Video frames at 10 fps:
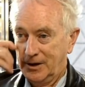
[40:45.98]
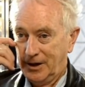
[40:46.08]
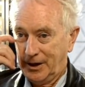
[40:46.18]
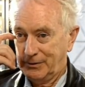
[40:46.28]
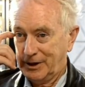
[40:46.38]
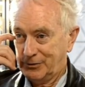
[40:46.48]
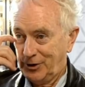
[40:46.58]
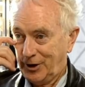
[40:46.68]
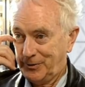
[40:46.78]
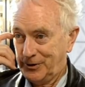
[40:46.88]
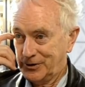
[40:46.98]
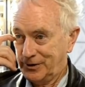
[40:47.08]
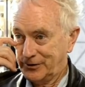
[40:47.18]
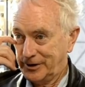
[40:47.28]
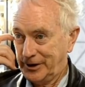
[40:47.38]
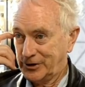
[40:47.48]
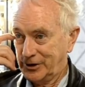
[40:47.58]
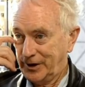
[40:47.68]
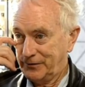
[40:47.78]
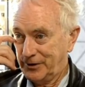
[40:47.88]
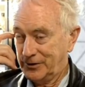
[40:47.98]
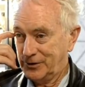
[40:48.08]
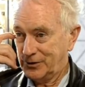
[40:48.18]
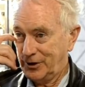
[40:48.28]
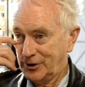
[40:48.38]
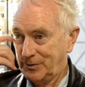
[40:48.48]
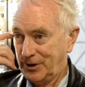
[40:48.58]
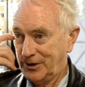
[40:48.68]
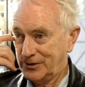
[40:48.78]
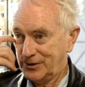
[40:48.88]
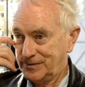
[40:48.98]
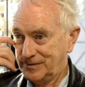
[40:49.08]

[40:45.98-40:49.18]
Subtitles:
I'd rather rely upon self-selection on that front than trying to bias it.